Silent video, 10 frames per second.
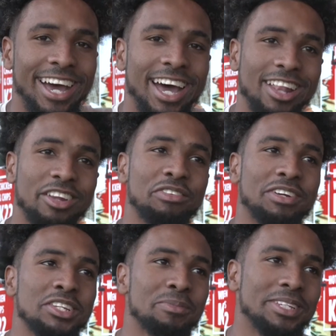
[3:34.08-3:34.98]
A lot of
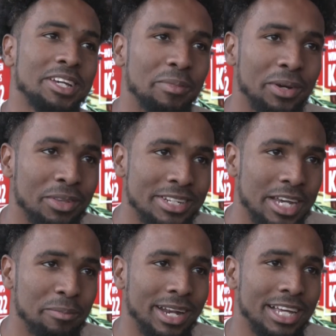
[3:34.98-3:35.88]
customers come here all the
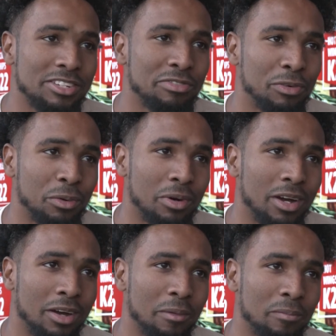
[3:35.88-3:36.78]
time and ask for,
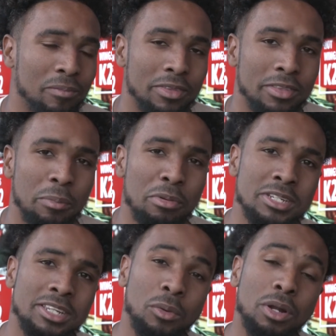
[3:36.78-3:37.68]
they
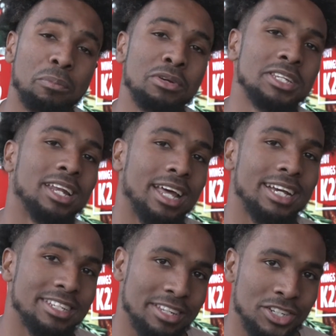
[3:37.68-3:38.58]
want to
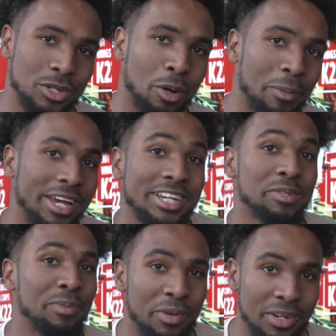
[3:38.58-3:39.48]
personalize their shawarma
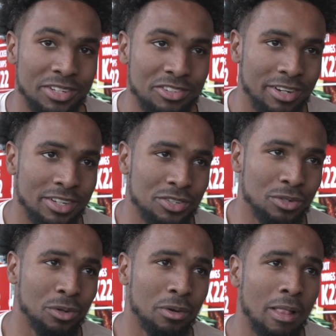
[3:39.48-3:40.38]
experience, right?
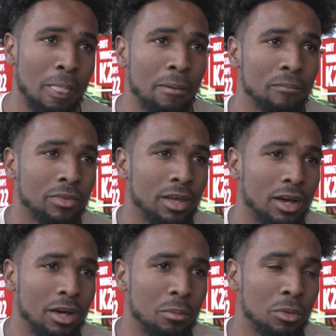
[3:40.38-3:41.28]
So
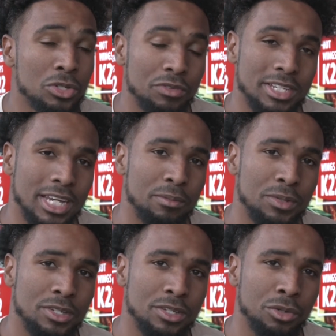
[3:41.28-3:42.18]
most of the
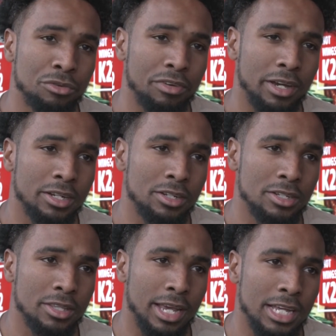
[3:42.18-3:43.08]
times you'd find
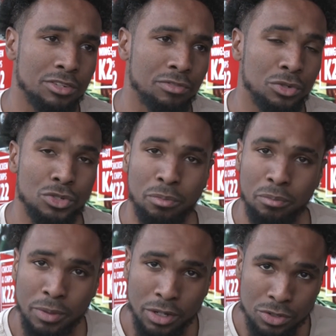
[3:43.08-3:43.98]
they ask for
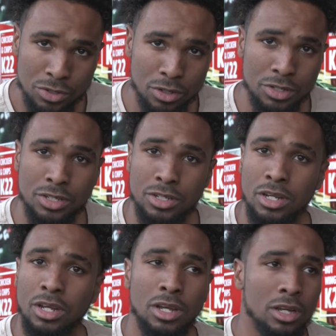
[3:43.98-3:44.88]
tomato sauce,
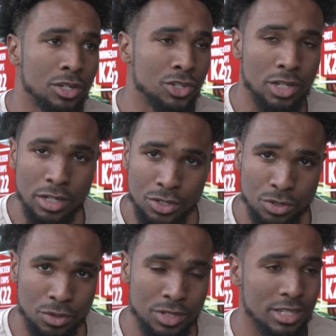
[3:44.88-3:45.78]
chili
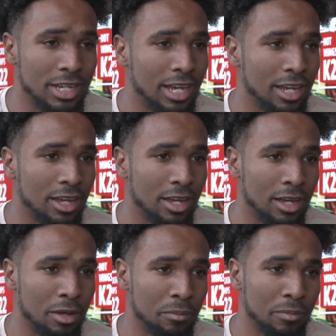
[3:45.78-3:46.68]
sauce,
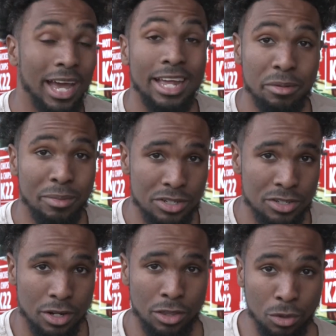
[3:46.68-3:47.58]
and mustard.